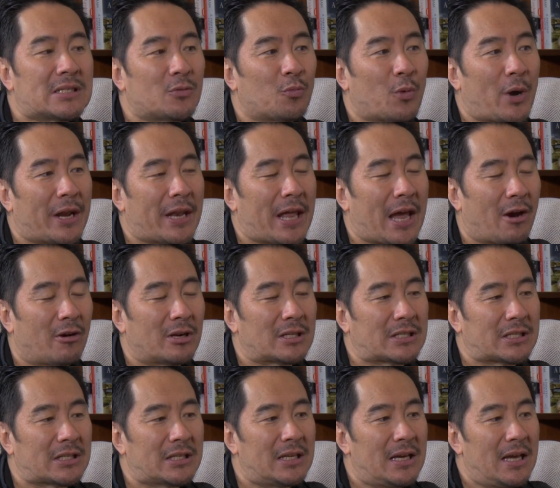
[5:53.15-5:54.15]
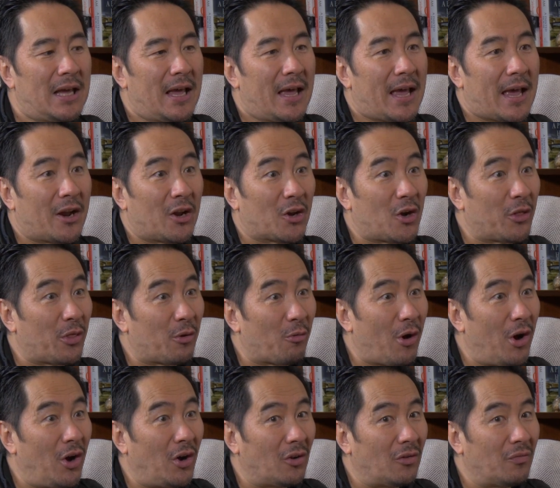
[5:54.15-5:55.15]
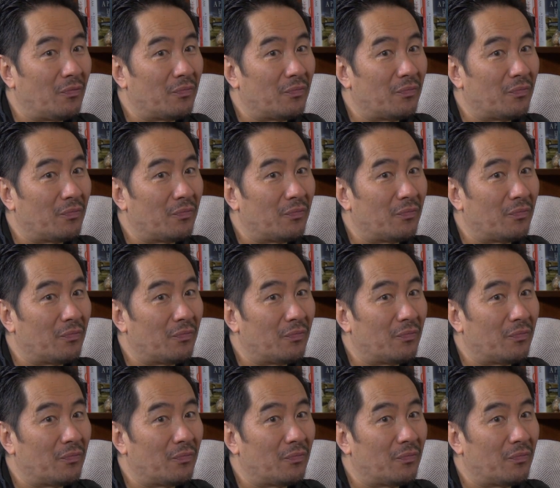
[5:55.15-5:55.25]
and Wayne Harrison, and I got the role.